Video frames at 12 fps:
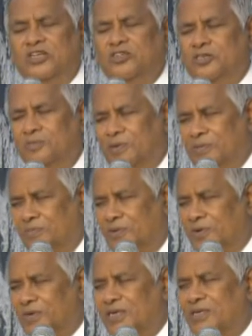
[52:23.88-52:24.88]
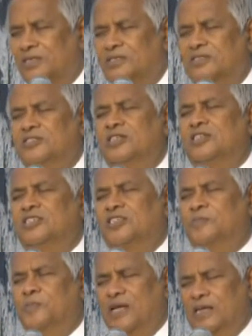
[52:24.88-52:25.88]
you should be broken.
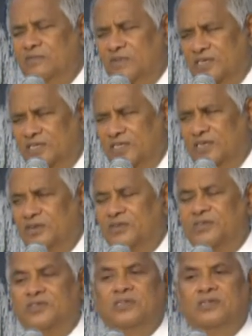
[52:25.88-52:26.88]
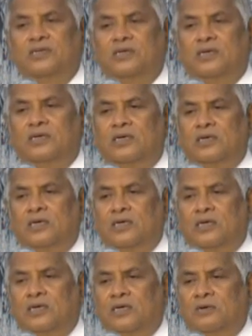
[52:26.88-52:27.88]
Jesus prayed with tears.
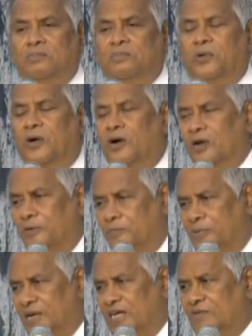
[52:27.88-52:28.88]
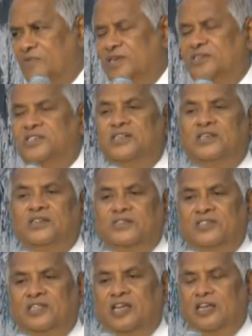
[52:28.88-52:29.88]
Paul prayed with
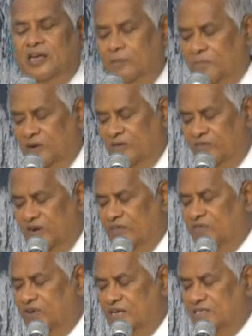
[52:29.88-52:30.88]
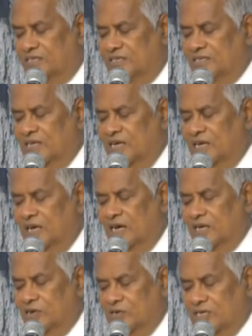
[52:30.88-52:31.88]
tears. There are a number of references.
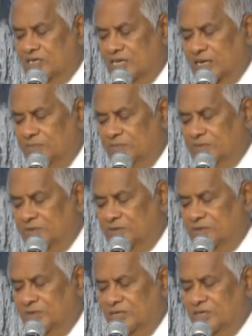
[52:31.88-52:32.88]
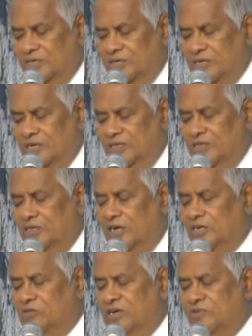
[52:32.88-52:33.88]
I don't have time to.
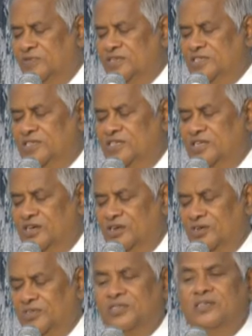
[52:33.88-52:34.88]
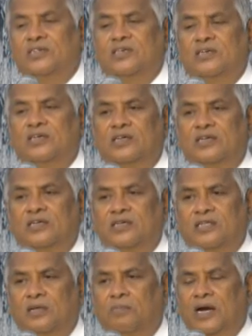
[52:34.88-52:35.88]
Not only with tears,
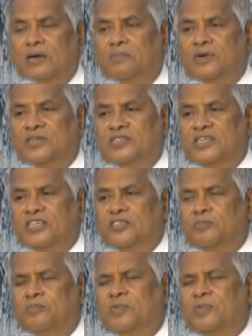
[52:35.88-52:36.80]
the Bible says,